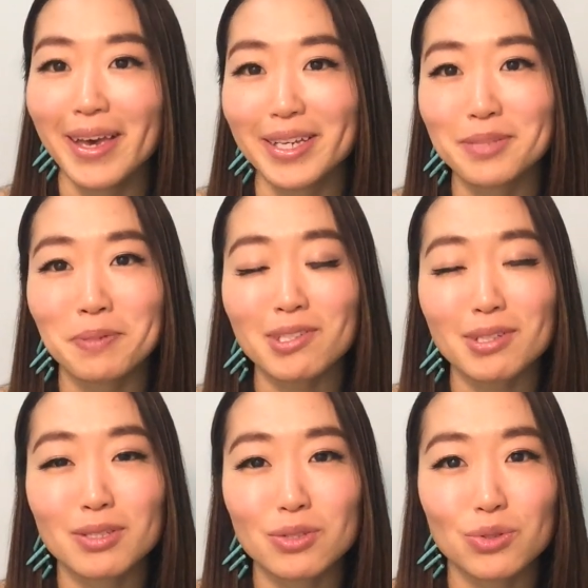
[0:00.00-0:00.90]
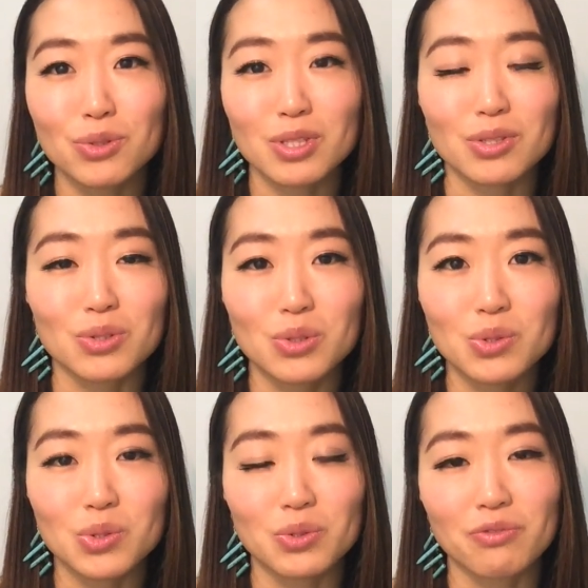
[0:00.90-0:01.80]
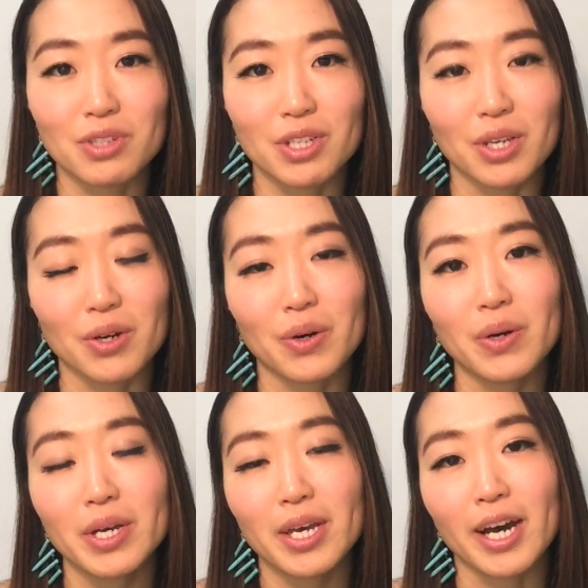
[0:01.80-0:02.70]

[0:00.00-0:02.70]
Especially through this YouTube video,